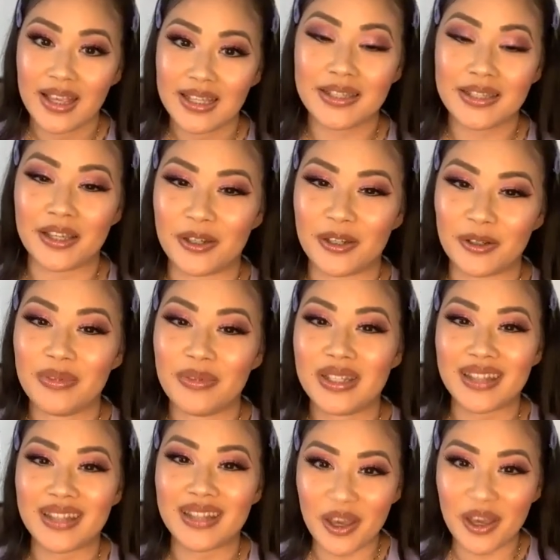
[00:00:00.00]
So
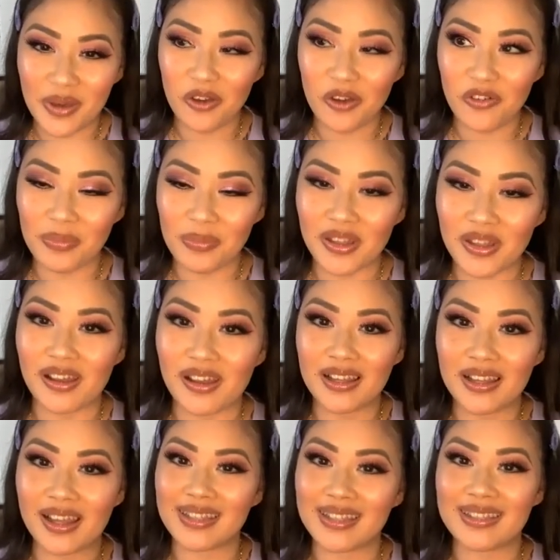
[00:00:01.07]
stay away from the long
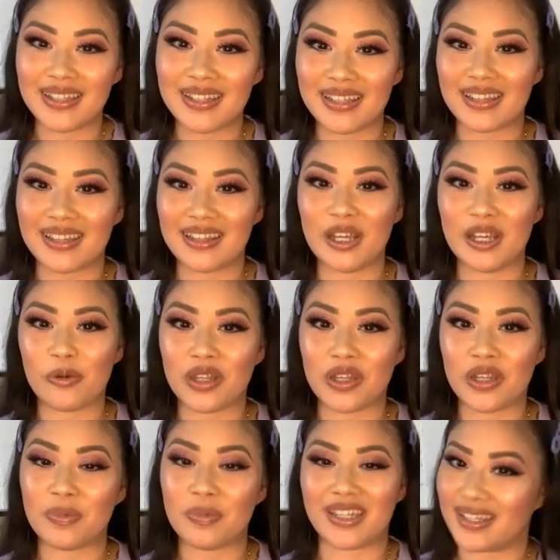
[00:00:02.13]
lasting liquid
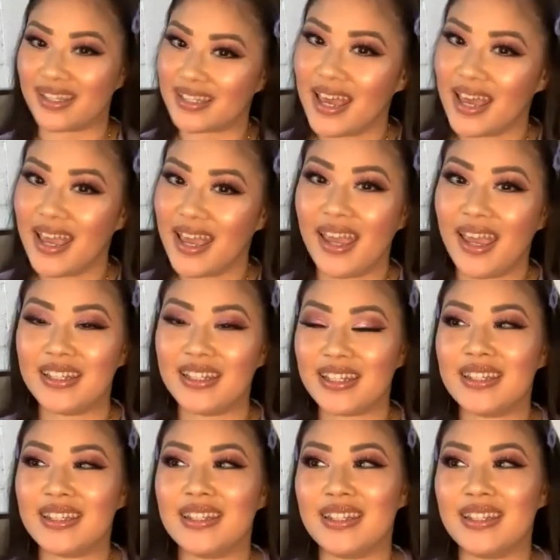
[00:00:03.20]
lipsticks and
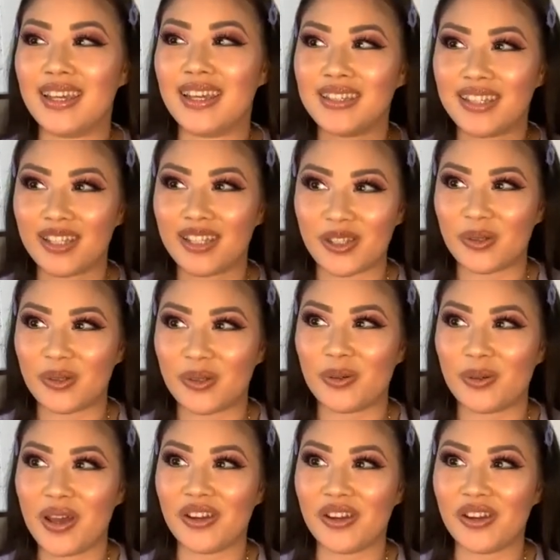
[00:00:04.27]
just stick to
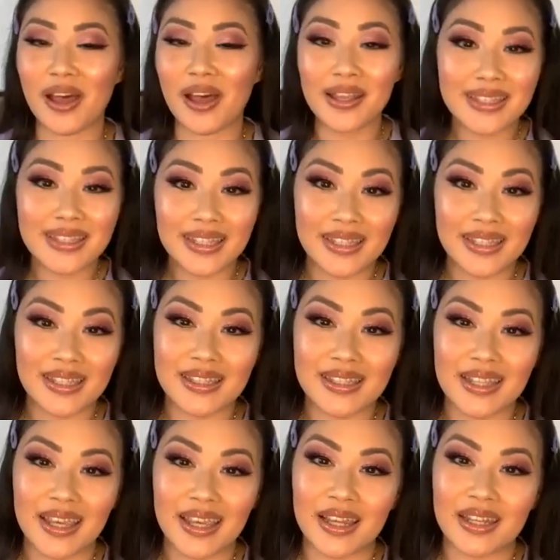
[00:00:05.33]
your glosses
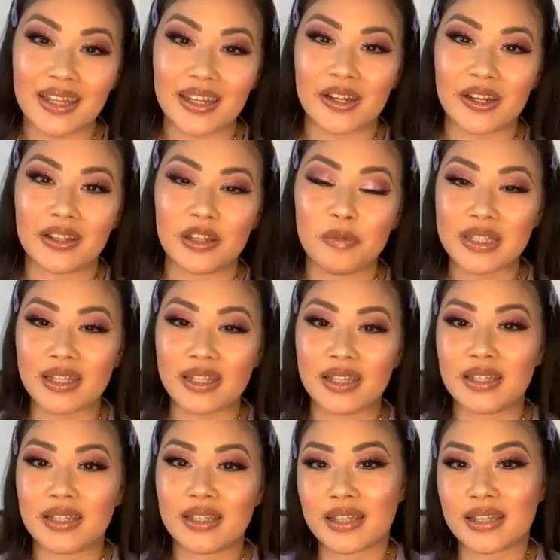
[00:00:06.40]
and your
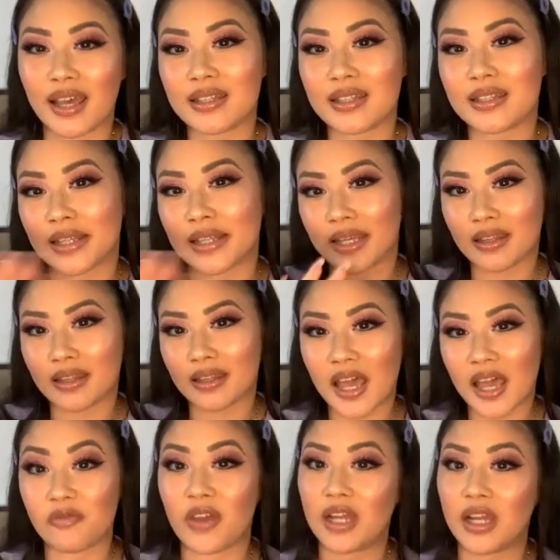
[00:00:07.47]
lipsticks that say they
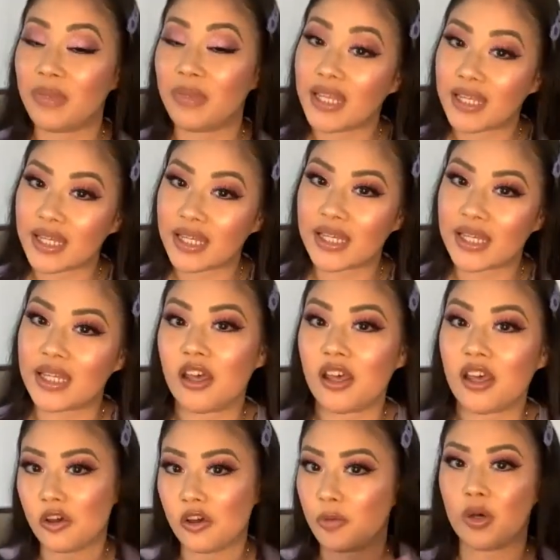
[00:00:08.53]
have vitamin E,
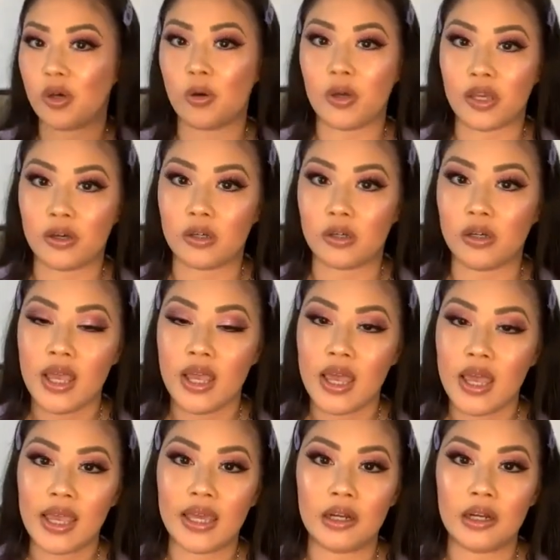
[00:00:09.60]
jojoba oil,
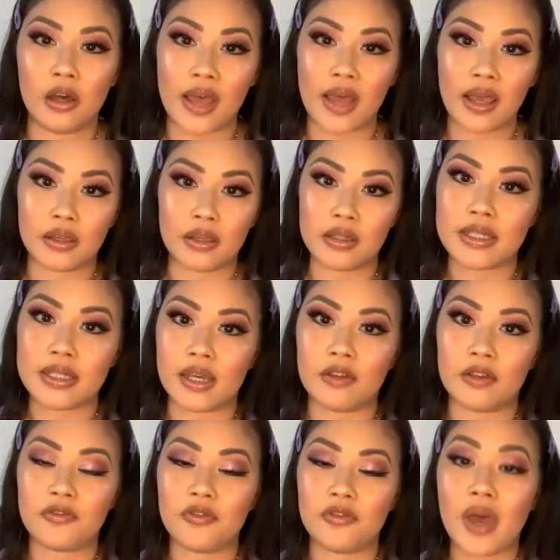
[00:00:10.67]
and all that good stuff.